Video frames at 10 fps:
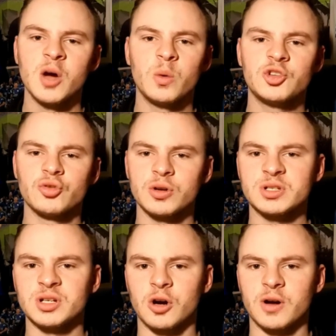We drew
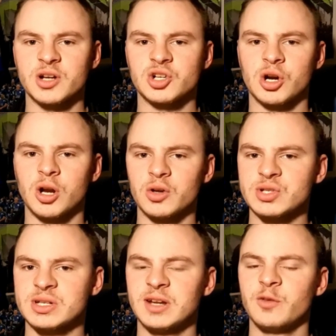to Norwich,
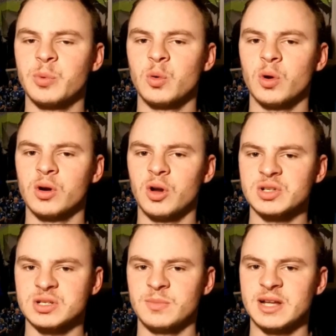lost to Liverpool and
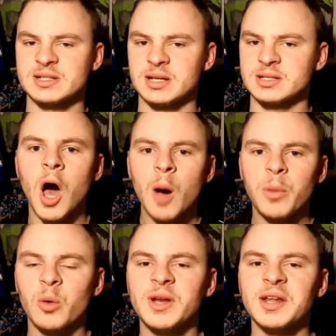lost to Man City.
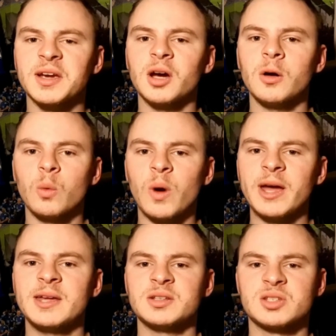But we did go
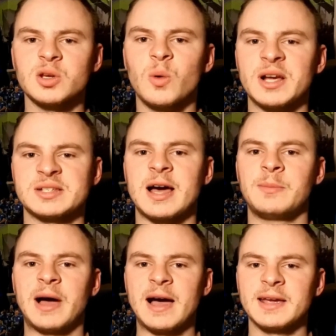away to West
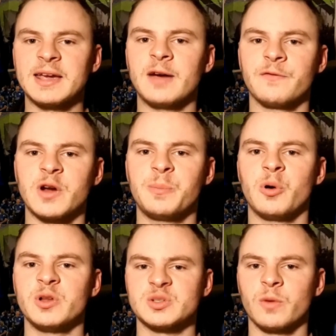Ham and get 3
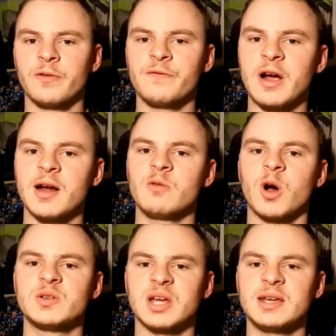points with a very
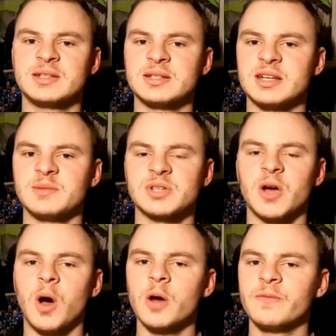rotated team.
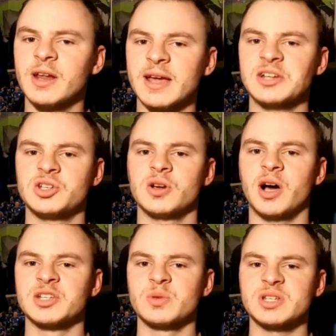So hopefully against you
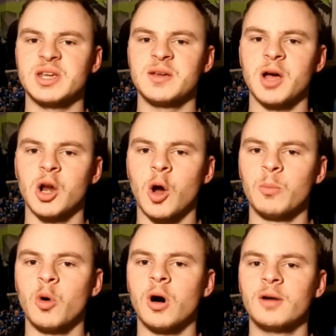guys we see a lot
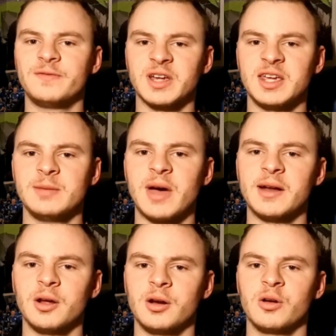more of the key
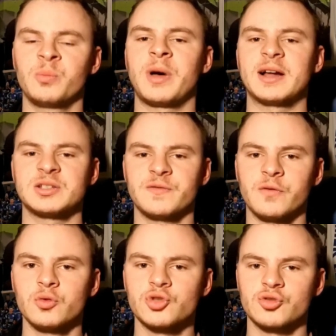men and are back to
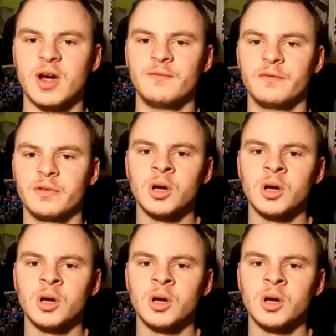full strength.